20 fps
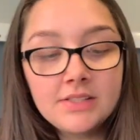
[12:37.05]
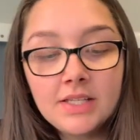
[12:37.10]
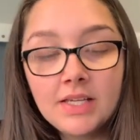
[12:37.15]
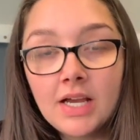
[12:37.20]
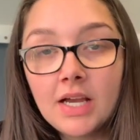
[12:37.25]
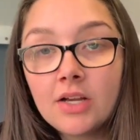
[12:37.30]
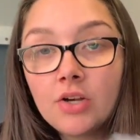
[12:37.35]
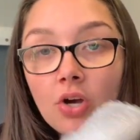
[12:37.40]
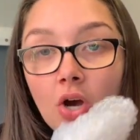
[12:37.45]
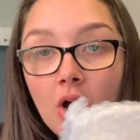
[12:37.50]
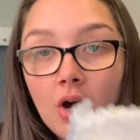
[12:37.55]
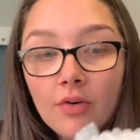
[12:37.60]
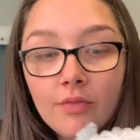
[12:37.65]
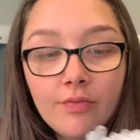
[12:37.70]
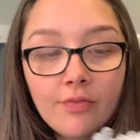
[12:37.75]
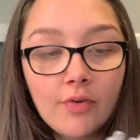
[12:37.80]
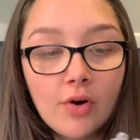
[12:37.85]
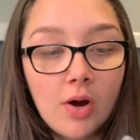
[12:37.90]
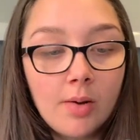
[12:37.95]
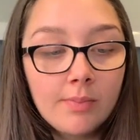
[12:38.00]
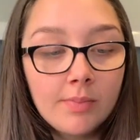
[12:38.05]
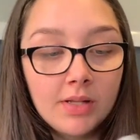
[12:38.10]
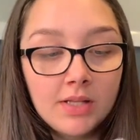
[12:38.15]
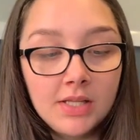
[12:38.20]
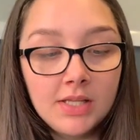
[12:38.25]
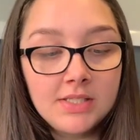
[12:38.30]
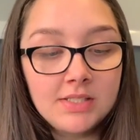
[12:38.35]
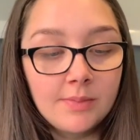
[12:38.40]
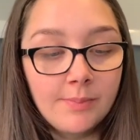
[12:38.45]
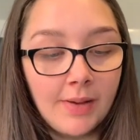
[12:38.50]
thing I got from
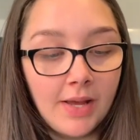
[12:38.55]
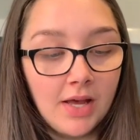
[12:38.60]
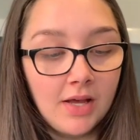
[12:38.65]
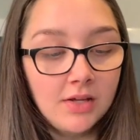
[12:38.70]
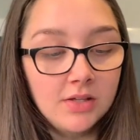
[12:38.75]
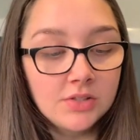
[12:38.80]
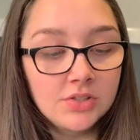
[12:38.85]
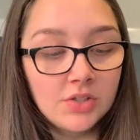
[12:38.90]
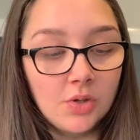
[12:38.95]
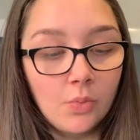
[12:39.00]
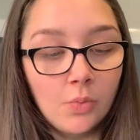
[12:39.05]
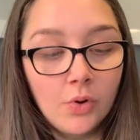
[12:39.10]
Glitterbels